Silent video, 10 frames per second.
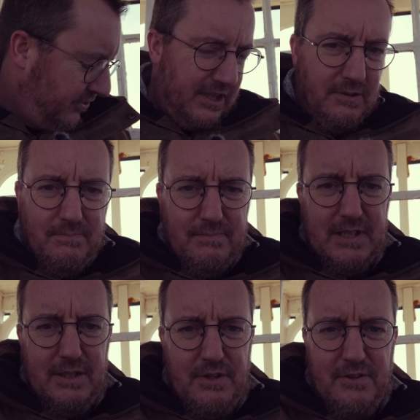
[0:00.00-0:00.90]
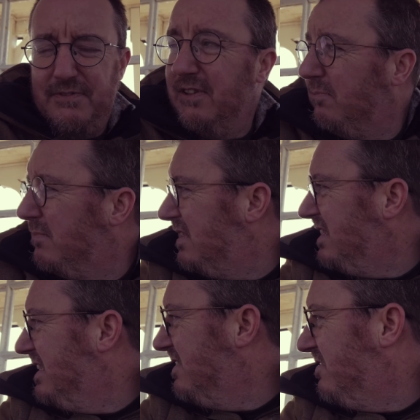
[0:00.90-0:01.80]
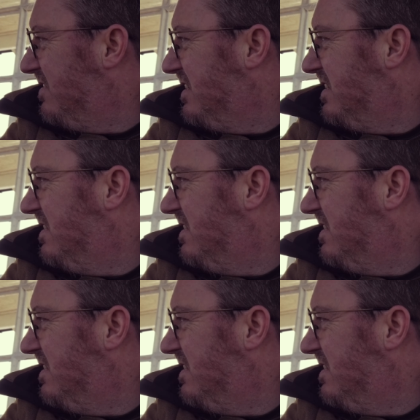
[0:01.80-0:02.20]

So loaded the film, and